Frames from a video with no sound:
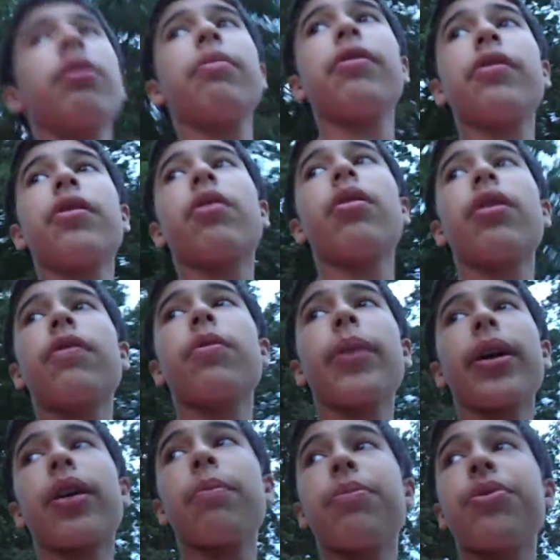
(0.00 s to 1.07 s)
gonna be recording from
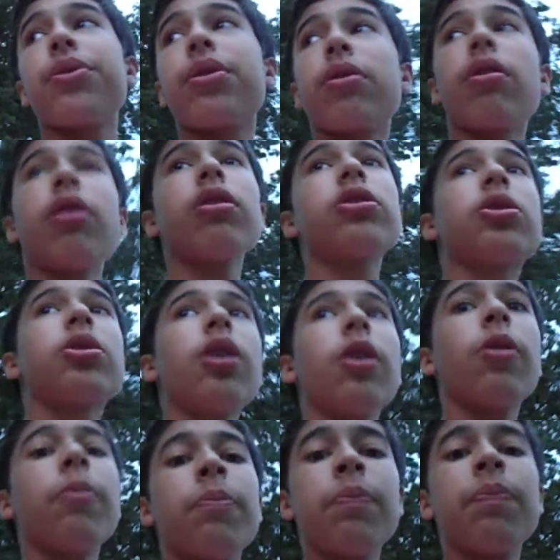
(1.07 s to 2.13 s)
my computer
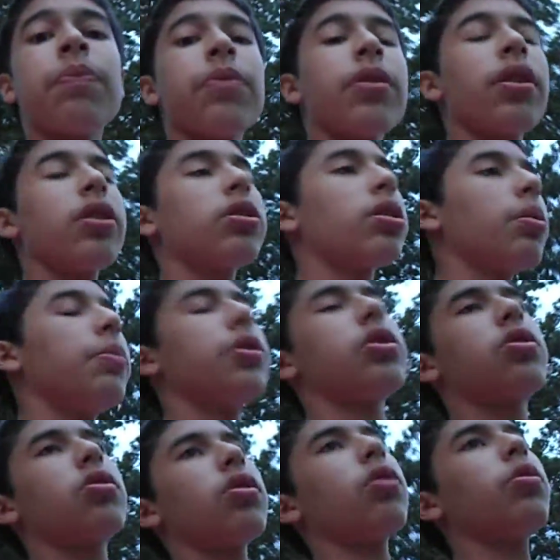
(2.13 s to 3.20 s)
also it's gonna be
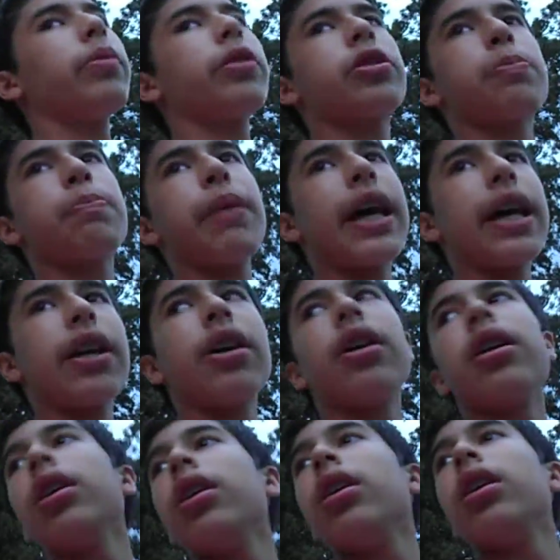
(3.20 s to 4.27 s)
so much better